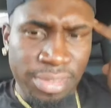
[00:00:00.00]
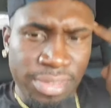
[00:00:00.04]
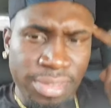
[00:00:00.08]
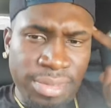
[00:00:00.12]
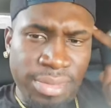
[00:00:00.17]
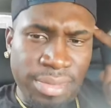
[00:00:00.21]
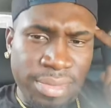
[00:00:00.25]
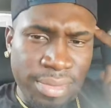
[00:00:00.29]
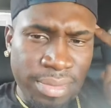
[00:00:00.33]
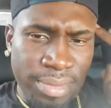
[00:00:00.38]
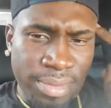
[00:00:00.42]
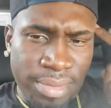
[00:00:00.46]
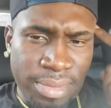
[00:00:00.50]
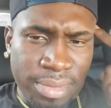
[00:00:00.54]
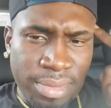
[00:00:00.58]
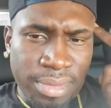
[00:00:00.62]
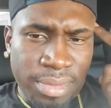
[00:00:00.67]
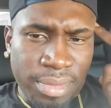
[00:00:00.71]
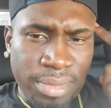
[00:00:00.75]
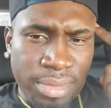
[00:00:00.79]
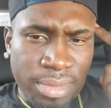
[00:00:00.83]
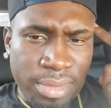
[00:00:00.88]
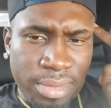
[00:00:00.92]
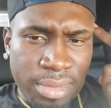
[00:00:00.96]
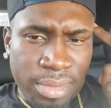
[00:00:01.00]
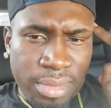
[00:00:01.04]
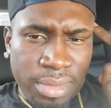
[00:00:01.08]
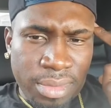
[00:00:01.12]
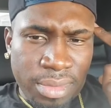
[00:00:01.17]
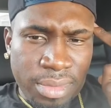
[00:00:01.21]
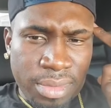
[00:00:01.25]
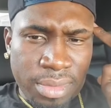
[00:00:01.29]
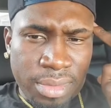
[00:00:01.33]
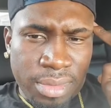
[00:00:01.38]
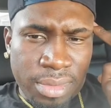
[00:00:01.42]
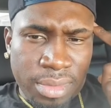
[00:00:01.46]

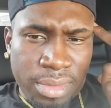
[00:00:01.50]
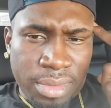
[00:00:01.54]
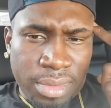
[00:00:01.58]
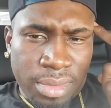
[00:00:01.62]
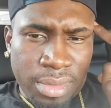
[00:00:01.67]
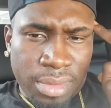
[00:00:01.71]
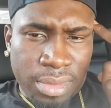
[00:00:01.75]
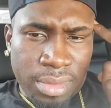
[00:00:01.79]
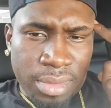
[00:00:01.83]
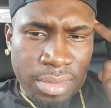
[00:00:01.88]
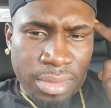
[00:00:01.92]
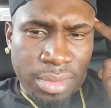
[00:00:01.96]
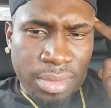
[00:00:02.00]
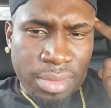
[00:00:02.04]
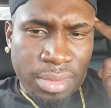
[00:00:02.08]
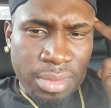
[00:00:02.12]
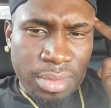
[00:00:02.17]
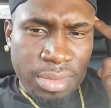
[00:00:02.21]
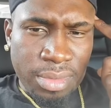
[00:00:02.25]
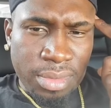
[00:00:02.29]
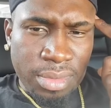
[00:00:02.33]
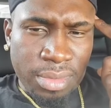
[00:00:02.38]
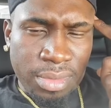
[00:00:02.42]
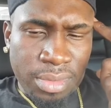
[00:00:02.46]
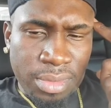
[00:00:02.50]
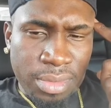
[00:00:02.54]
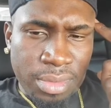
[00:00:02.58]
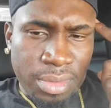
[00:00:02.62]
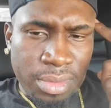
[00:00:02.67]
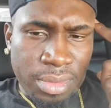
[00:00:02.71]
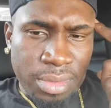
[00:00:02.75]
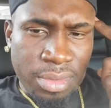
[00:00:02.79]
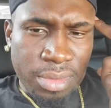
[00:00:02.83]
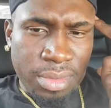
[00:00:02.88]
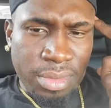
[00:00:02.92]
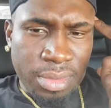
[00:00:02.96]

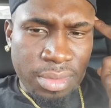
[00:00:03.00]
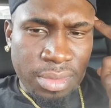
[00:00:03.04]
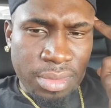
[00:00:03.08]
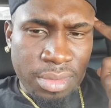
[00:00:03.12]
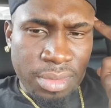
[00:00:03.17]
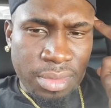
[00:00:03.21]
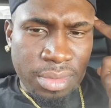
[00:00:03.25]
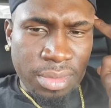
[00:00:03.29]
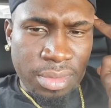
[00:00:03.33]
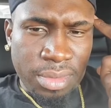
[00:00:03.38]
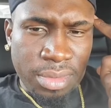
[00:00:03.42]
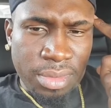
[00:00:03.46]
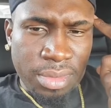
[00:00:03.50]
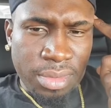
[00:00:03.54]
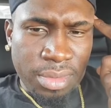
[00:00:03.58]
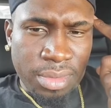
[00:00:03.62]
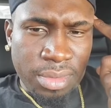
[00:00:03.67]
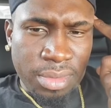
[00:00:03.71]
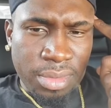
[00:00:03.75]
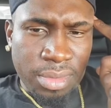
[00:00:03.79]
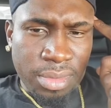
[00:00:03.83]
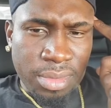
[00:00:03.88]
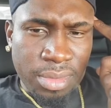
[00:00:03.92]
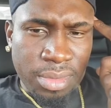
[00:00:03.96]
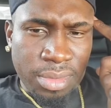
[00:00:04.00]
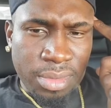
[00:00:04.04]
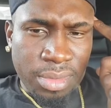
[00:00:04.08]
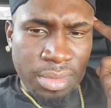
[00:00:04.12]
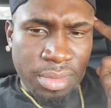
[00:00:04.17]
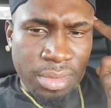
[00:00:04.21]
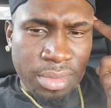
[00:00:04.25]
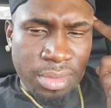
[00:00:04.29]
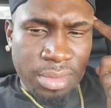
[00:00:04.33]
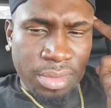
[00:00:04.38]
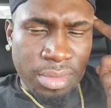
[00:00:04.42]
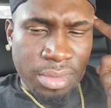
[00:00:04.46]

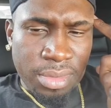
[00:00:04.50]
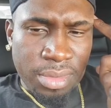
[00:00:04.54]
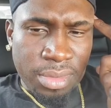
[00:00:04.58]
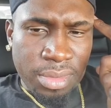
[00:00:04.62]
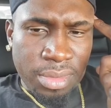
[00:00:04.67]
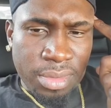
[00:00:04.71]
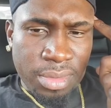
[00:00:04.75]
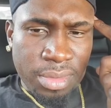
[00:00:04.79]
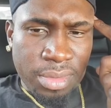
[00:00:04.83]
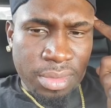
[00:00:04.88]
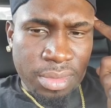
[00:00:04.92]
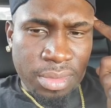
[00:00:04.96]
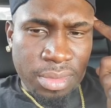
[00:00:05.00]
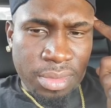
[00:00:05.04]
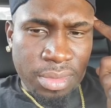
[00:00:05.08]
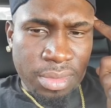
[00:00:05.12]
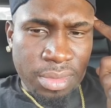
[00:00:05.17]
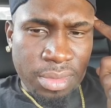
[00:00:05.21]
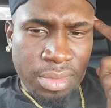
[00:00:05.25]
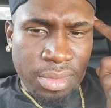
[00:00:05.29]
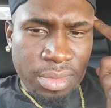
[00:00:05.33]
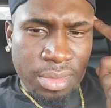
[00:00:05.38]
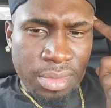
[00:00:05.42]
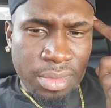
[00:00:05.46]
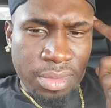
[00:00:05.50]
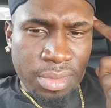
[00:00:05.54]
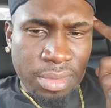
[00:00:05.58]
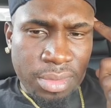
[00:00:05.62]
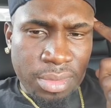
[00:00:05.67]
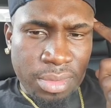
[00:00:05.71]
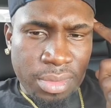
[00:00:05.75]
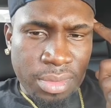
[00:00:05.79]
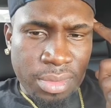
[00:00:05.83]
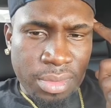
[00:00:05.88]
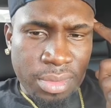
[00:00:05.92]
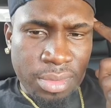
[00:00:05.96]

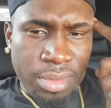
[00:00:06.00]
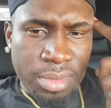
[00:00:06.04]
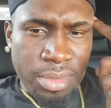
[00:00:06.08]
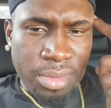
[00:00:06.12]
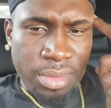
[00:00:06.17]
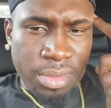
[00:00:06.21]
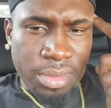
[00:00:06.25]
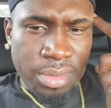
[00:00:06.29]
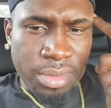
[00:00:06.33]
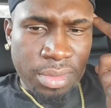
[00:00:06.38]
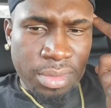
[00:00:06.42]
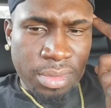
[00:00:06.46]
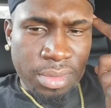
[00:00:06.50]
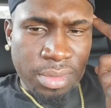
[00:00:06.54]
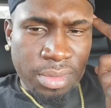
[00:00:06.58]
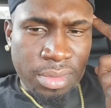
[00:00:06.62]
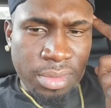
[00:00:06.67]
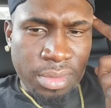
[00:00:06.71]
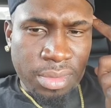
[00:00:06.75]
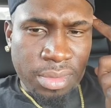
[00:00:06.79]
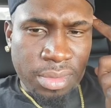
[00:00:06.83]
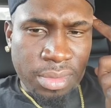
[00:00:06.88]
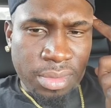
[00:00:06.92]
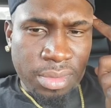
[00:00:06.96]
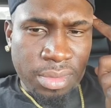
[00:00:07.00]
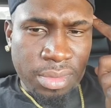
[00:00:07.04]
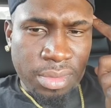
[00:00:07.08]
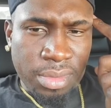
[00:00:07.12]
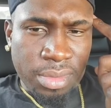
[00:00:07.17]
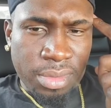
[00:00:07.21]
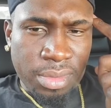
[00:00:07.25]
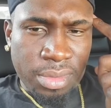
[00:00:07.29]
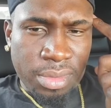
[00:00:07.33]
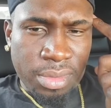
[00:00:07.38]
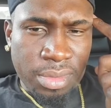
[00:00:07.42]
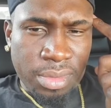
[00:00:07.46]

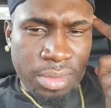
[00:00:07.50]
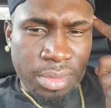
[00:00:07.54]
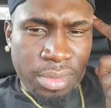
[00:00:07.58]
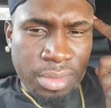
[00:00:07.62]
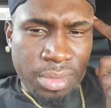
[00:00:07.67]
No one is speaking in this clip.